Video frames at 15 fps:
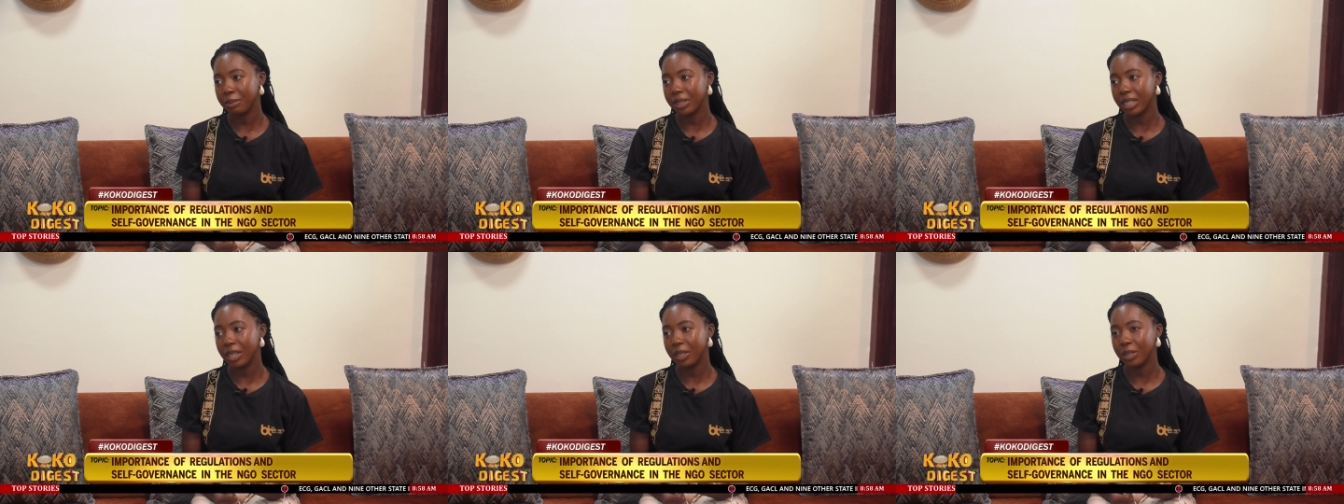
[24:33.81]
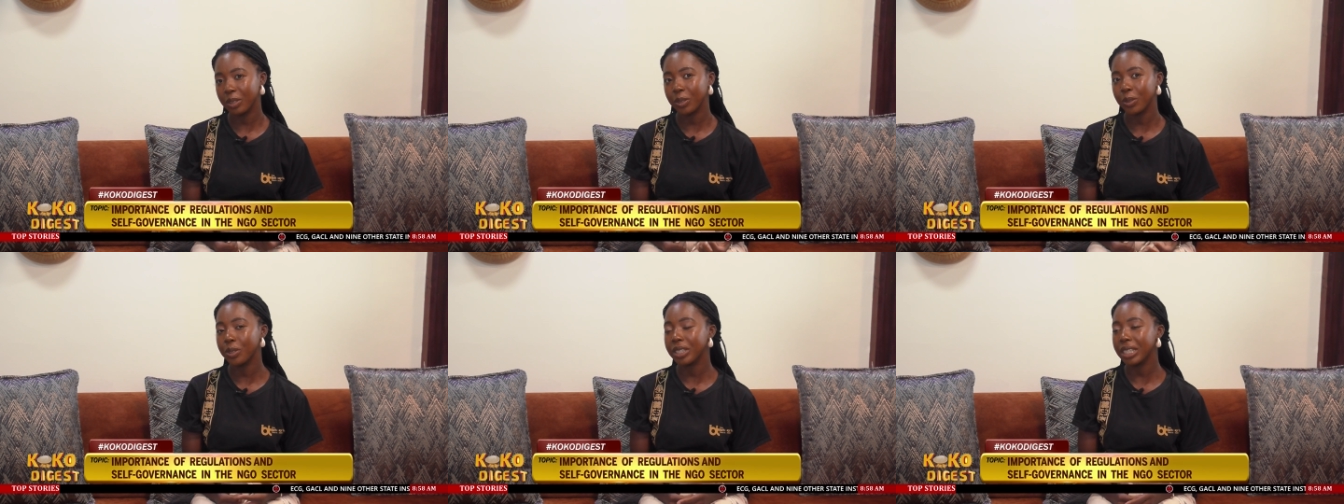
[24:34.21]

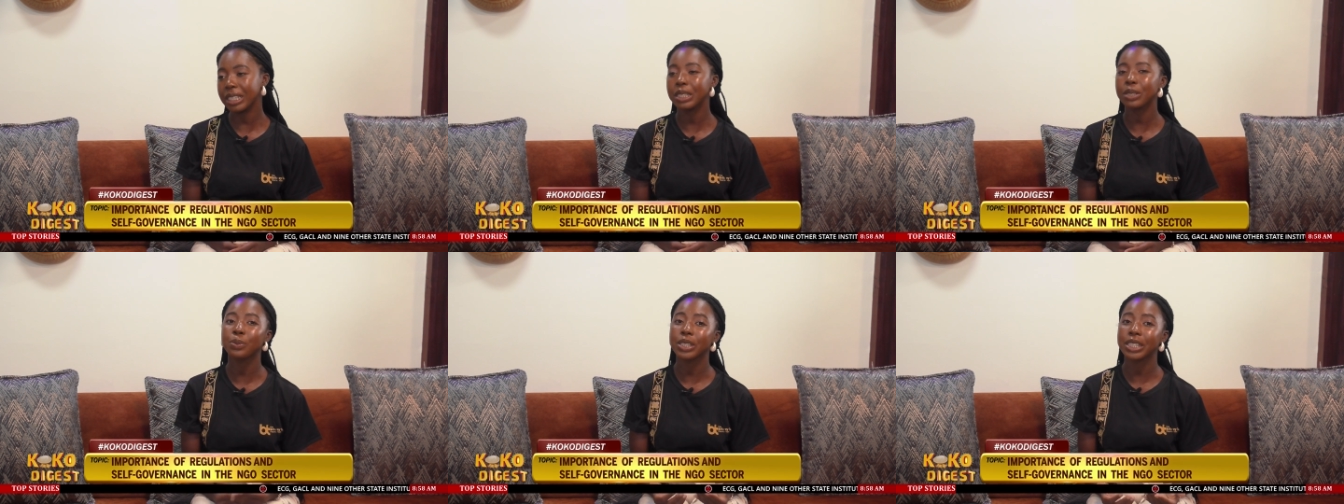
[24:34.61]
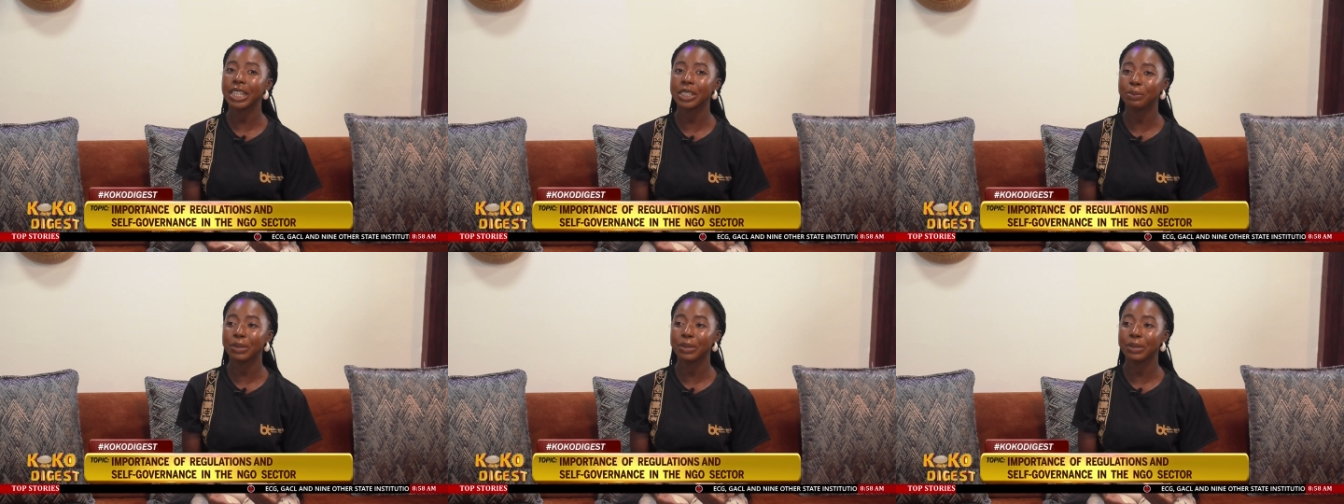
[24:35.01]
Sometimes okay. you send
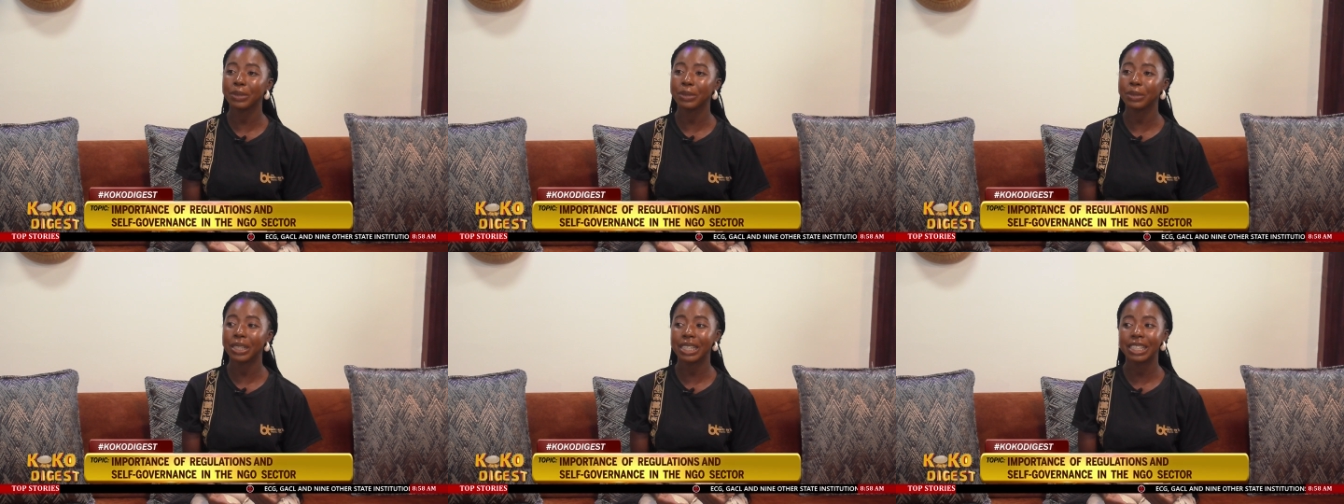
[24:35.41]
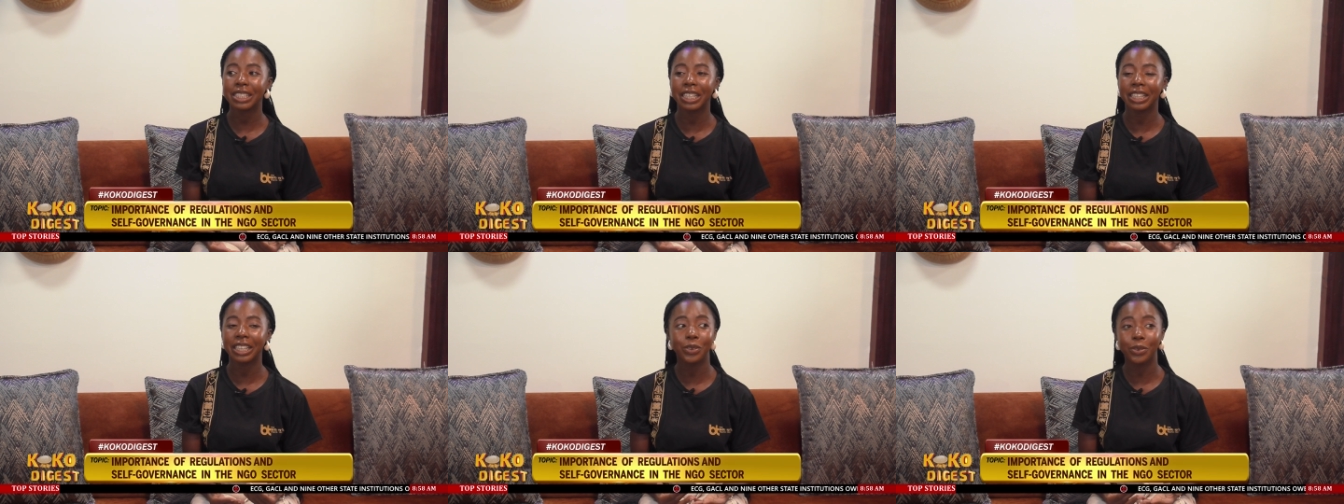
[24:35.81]
sponsorship
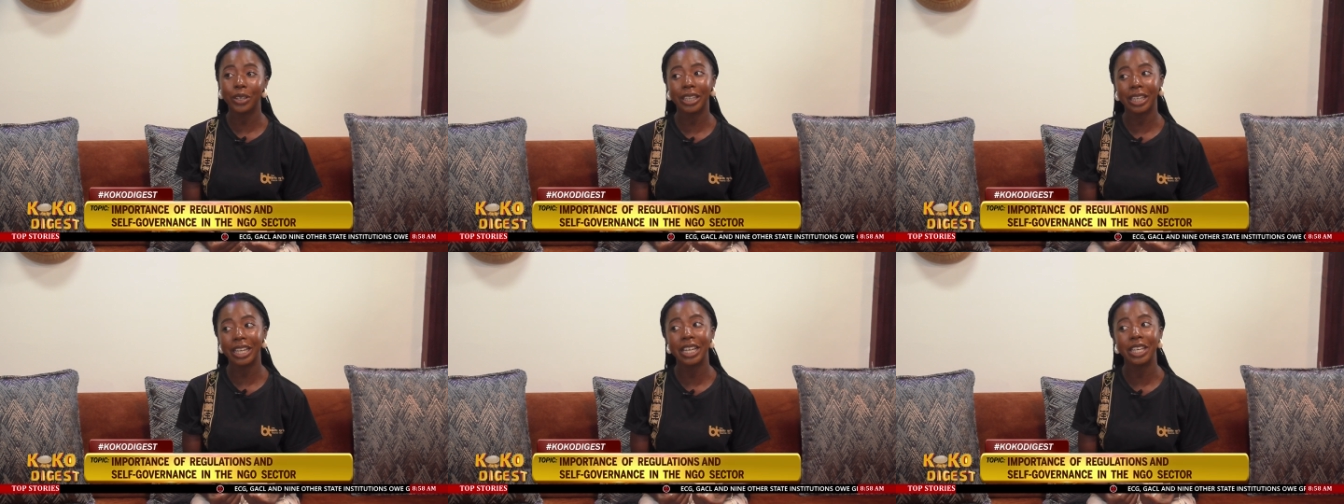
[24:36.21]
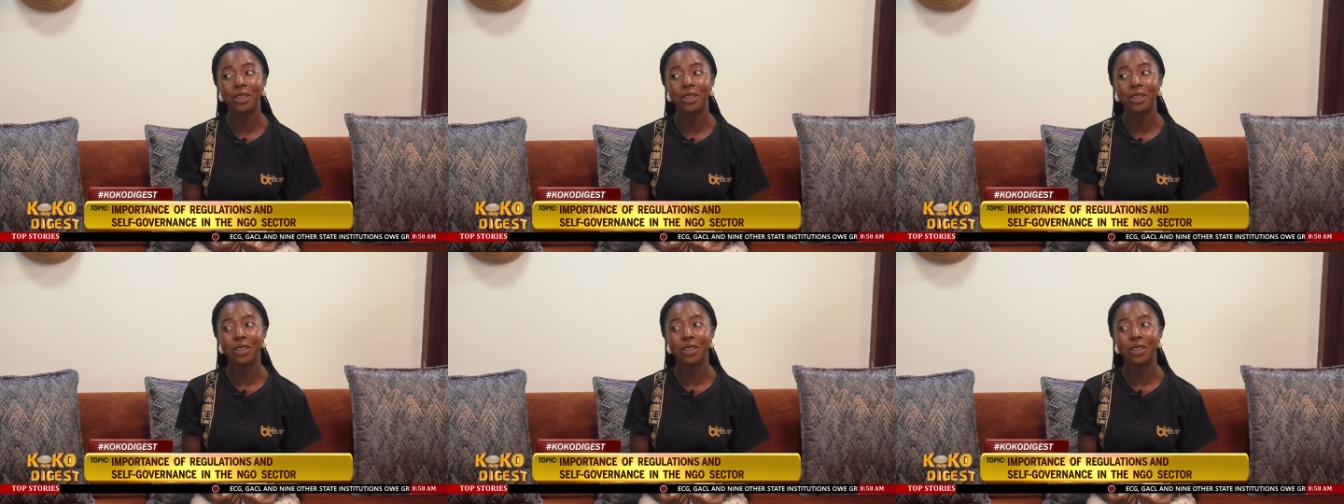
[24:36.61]
letters and then
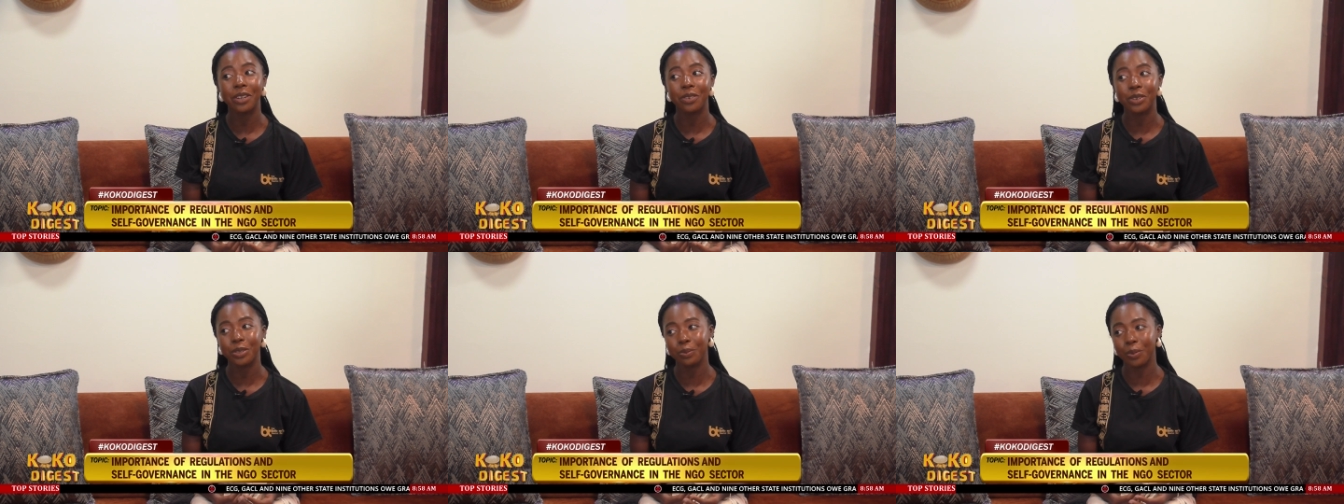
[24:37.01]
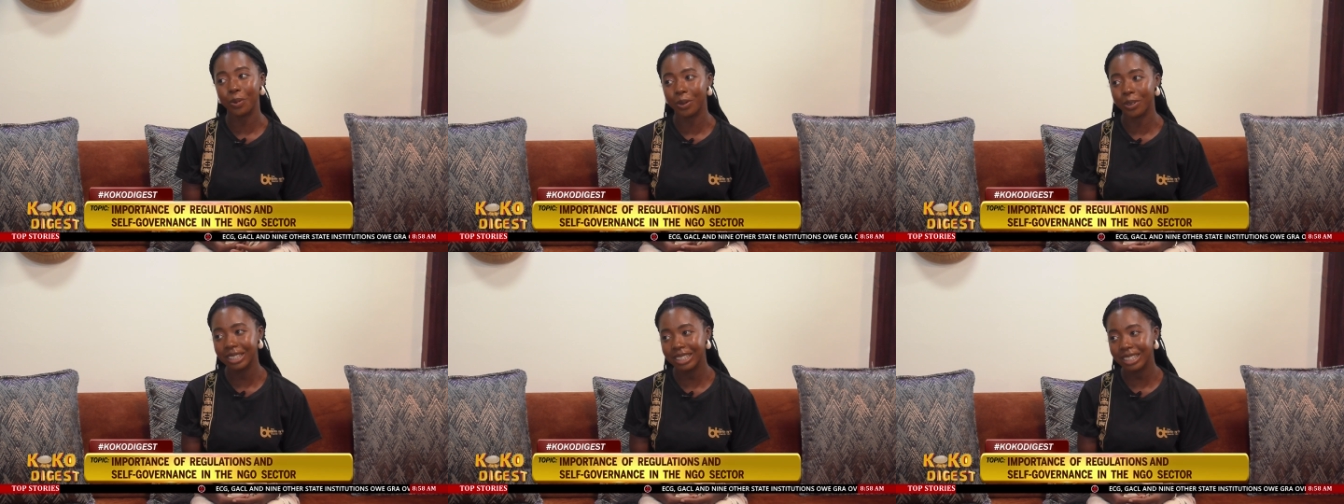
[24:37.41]
you don't get any
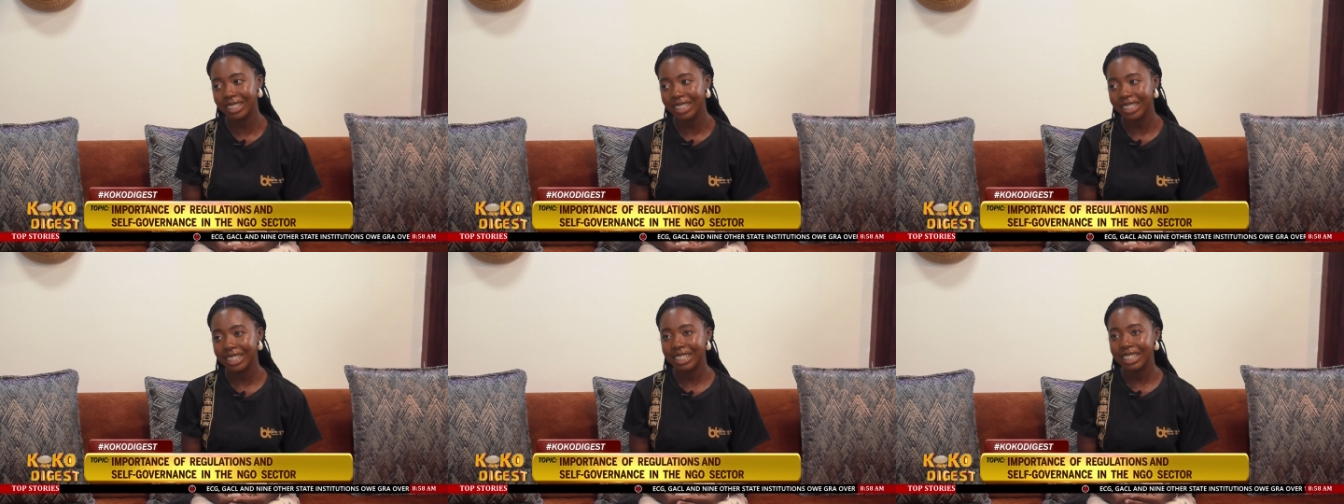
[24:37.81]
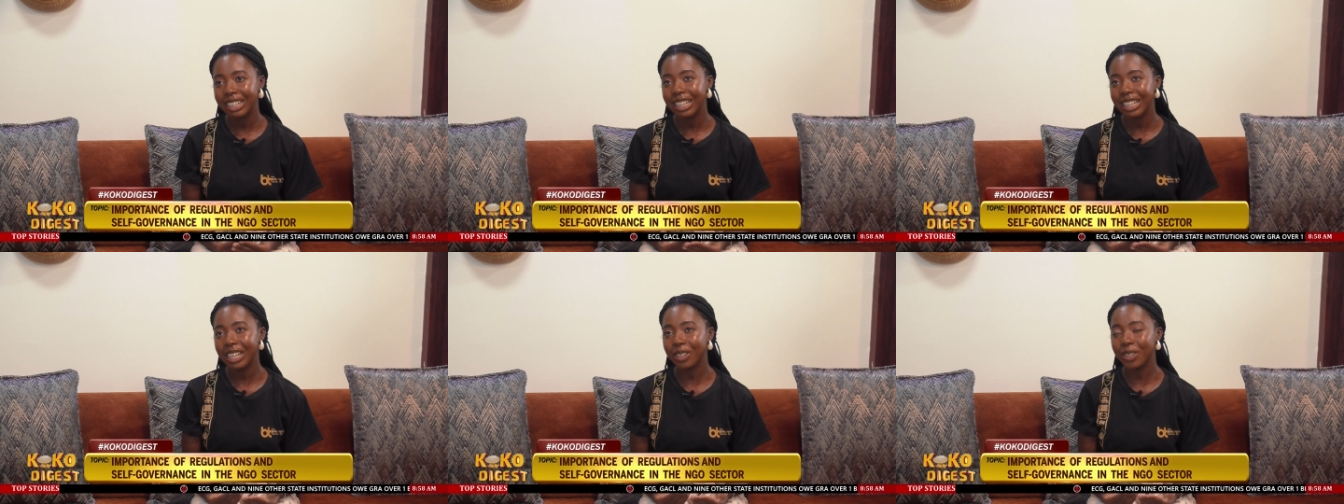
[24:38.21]
response. Okay.